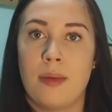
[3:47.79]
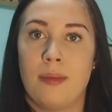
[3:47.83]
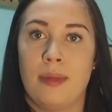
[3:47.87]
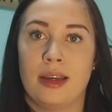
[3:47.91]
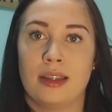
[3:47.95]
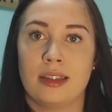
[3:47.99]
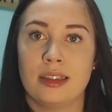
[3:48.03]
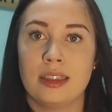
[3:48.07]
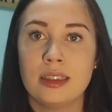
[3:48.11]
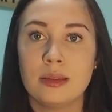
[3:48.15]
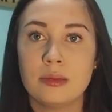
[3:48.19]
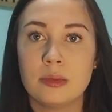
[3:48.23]
My
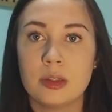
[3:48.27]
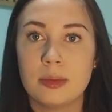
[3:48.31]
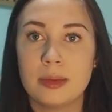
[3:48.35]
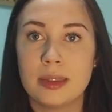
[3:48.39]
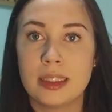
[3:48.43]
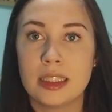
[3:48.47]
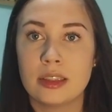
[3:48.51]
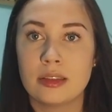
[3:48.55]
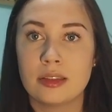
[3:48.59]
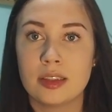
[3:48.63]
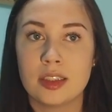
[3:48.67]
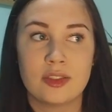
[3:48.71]
camera
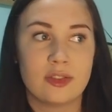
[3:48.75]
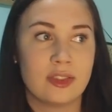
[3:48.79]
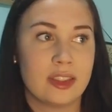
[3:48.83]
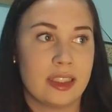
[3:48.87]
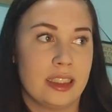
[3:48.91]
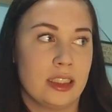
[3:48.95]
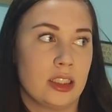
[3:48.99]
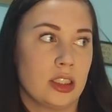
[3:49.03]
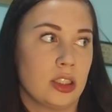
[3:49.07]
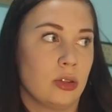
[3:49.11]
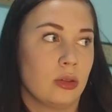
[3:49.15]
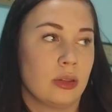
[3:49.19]
battery is
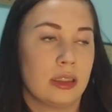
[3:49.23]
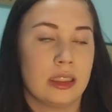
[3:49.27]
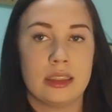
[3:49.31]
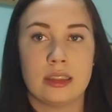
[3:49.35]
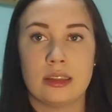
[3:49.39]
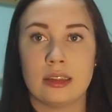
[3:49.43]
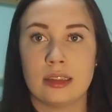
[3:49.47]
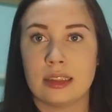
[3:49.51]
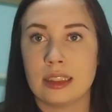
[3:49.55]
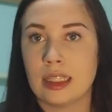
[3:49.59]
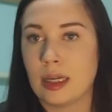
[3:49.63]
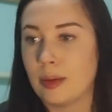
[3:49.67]
flashing. What
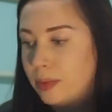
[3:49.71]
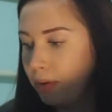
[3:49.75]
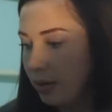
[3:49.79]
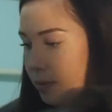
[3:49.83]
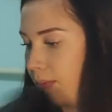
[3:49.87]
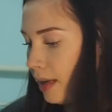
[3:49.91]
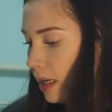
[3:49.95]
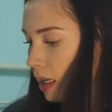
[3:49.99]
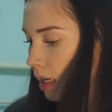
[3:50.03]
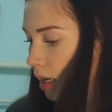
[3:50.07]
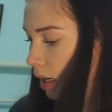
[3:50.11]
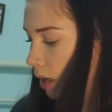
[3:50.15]
is this happening?
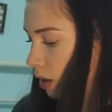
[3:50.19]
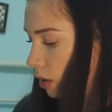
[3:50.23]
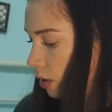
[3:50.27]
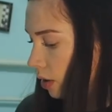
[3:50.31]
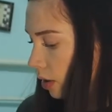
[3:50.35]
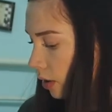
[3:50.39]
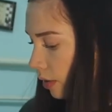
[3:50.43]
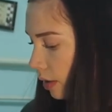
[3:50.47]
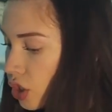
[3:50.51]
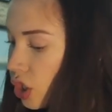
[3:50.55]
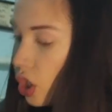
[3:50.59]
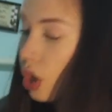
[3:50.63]
Gotta
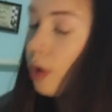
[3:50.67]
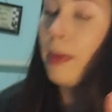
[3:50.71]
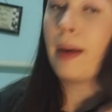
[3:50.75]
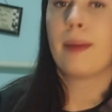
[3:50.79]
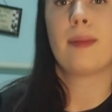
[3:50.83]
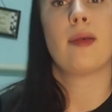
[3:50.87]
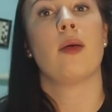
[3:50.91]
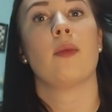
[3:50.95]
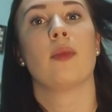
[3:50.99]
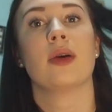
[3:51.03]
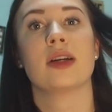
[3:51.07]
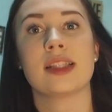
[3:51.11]
hurry. So my
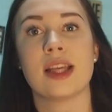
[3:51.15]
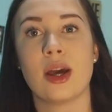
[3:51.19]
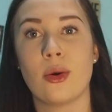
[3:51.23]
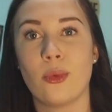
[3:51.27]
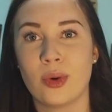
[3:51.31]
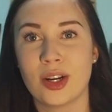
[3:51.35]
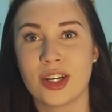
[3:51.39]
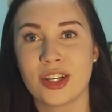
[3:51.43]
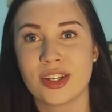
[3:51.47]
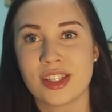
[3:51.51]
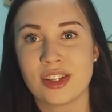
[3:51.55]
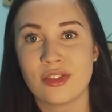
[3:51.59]
mom works at
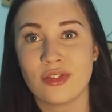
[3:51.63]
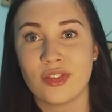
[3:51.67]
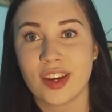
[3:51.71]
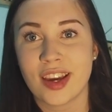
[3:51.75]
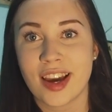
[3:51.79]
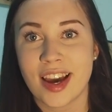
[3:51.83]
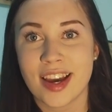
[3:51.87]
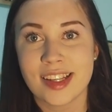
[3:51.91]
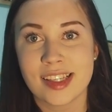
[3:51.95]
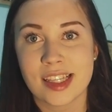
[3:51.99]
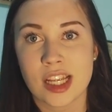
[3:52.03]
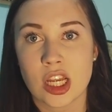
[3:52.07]
Winners. If you
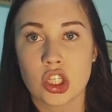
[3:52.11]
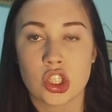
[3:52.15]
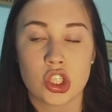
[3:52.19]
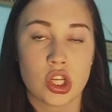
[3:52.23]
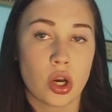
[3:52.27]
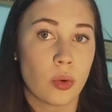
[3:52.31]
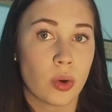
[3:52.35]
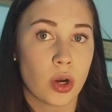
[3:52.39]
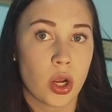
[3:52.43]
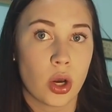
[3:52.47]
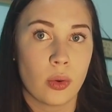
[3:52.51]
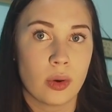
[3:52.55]
guys
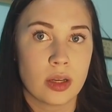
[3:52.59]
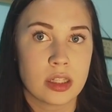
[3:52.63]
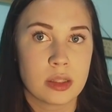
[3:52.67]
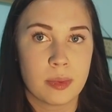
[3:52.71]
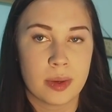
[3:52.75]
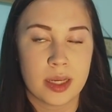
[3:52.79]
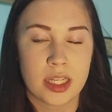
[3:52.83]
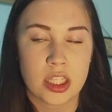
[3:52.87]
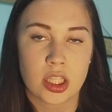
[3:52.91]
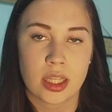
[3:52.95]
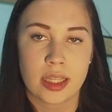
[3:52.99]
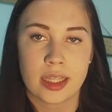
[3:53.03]
don't know, it's
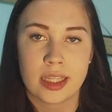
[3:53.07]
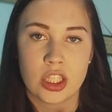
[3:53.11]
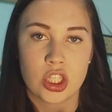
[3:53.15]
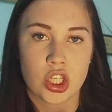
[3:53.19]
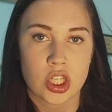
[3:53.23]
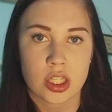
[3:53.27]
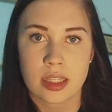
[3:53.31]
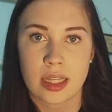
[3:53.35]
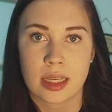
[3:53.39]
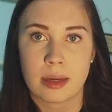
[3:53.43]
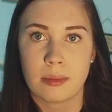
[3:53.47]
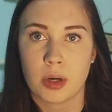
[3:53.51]
basically
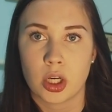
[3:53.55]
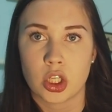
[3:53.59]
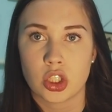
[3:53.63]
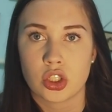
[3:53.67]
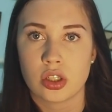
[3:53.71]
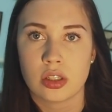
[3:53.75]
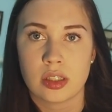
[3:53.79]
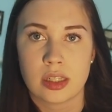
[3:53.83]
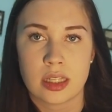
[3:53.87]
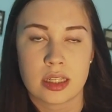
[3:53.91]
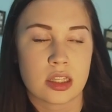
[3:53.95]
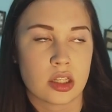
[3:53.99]
just like
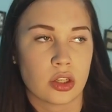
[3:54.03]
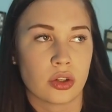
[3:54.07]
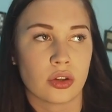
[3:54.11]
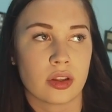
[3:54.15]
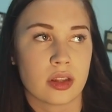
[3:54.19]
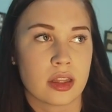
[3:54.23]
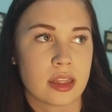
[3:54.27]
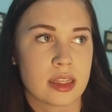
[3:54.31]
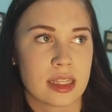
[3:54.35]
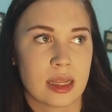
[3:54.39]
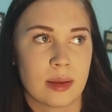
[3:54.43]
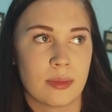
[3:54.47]
Marshall's. It's literally
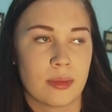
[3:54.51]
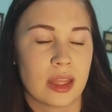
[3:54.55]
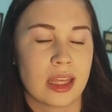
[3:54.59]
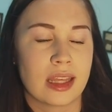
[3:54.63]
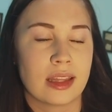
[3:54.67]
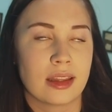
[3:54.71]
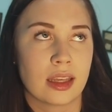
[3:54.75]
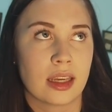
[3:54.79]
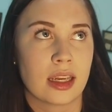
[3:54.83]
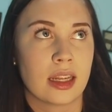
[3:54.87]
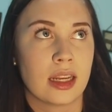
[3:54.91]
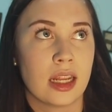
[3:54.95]
the same thing,
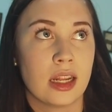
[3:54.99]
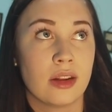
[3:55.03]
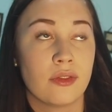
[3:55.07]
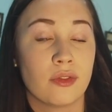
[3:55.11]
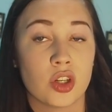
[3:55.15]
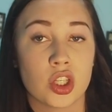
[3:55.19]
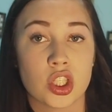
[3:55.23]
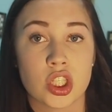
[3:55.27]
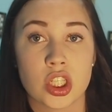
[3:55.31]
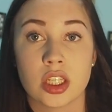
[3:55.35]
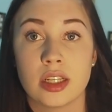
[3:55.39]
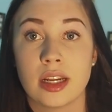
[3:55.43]
the Canadian
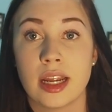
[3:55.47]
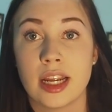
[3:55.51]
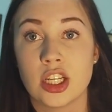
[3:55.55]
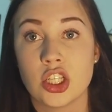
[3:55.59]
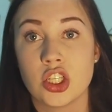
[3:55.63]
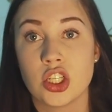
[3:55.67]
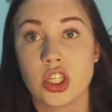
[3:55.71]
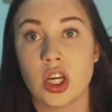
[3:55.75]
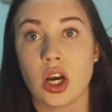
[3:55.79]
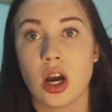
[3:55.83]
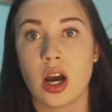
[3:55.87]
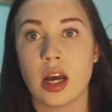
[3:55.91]
version. And
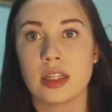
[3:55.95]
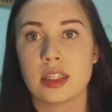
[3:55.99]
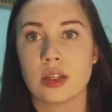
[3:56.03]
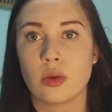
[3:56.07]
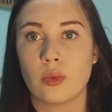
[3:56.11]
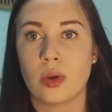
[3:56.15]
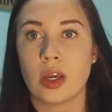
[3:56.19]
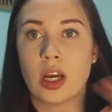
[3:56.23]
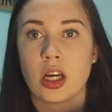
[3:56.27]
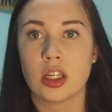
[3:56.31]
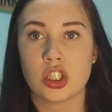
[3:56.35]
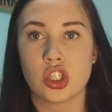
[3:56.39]

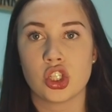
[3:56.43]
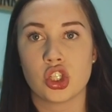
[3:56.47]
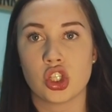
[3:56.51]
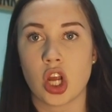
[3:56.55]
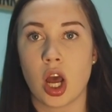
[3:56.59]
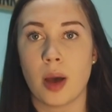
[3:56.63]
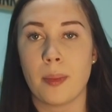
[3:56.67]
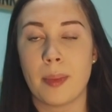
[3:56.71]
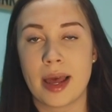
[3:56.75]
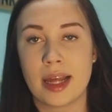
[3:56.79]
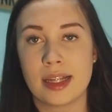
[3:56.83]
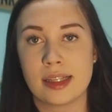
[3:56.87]
we got to
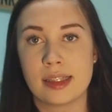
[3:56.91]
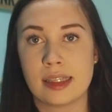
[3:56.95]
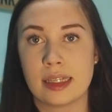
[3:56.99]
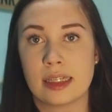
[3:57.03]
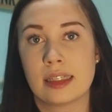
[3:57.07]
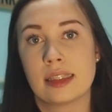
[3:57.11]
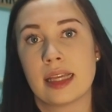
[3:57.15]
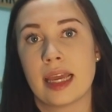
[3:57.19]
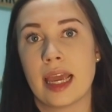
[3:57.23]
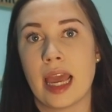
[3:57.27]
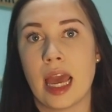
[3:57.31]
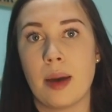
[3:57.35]
shop at
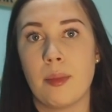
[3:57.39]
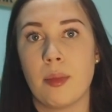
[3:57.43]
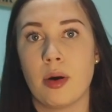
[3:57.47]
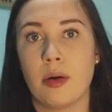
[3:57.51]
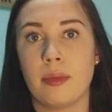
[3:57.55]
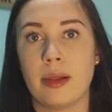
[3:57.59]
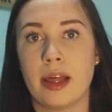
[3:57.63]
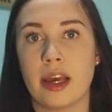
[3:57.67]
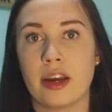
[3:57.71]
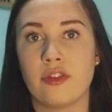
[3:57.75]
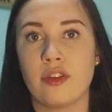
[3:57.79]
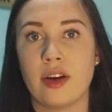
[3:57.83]
6 a.m. on
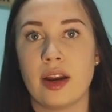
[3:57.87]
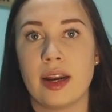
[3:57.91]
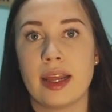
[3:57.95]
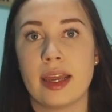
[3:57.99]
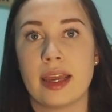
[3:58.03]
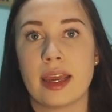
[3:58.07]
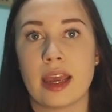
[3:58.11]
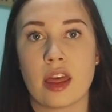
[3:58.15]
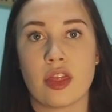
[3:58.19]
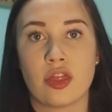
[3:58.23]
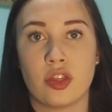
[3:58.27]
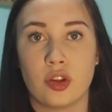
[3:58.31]
Black Friday
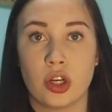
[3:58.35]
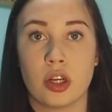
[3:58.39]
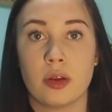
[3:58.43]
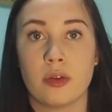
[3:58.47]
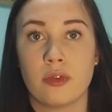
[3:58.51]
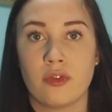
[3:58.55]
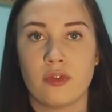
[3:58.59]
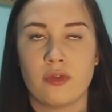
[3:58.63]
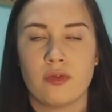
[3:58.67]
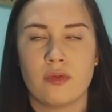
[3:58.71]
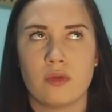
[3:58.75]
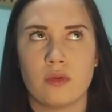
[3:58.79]
and get 30%
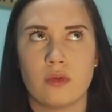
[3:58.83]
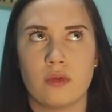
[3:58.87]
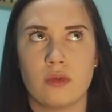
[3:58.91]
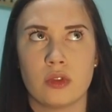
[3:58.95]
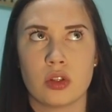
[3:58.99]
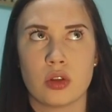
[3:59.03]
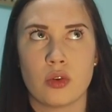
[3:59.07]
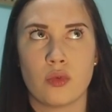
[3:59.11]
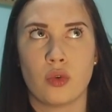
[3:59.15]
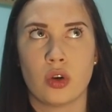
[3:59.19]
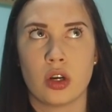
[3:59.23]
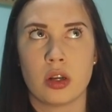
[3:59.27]

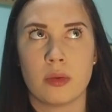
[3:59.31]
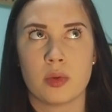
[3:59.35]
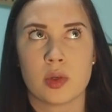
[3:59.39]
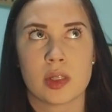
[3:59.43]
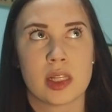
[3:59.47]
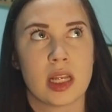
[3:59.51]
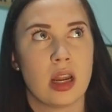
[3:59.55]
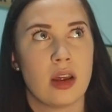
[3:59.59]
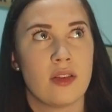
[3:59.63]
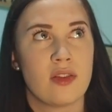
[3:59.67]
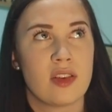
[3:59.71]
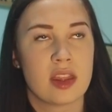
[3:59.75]
to 40%
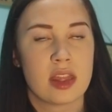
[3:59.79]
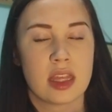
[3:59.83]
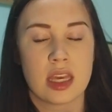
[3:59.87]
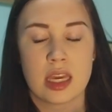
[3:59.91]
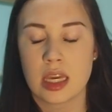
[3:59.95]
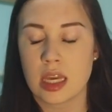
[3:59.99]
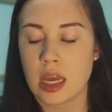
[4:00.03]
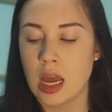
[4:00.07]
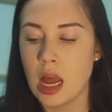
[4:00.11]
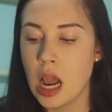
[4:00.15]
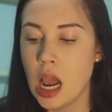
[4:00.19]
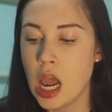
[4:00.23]
off, I
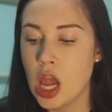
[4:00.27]
think.